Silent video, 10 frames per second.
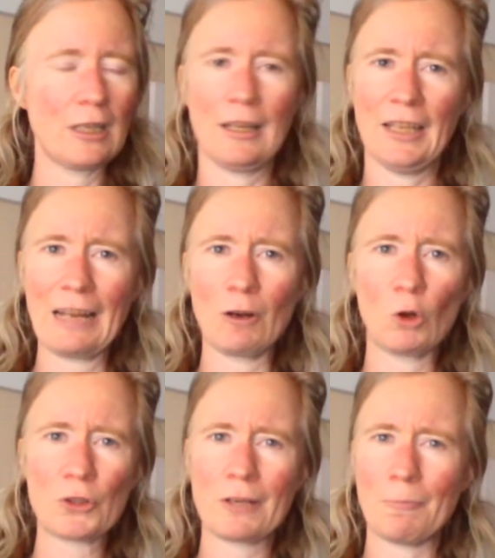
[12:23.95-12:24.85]
and they'd
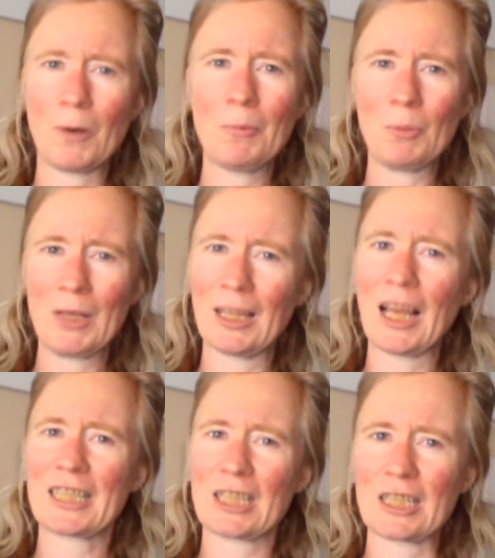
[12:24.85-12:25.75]
also probably
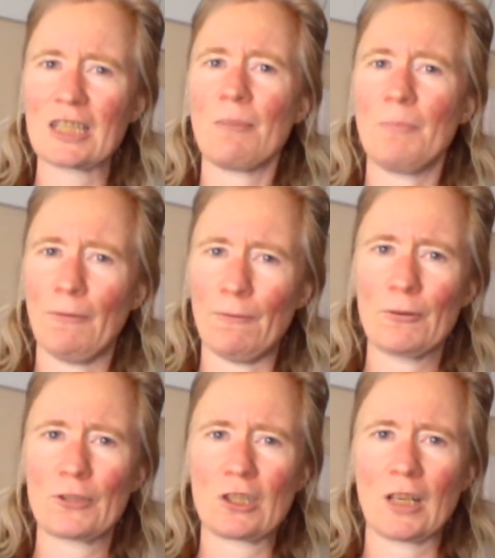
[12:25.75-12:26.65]
like to stop the
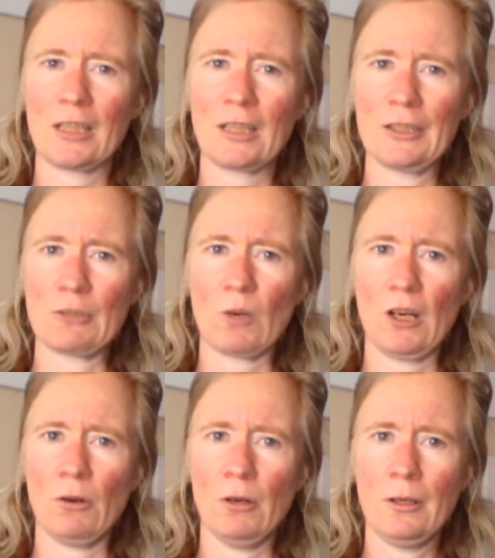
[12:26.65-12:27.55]
forced drugging as
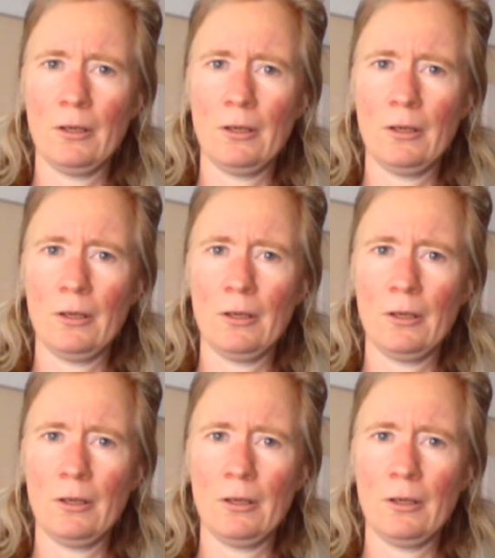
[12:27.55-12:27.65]
well.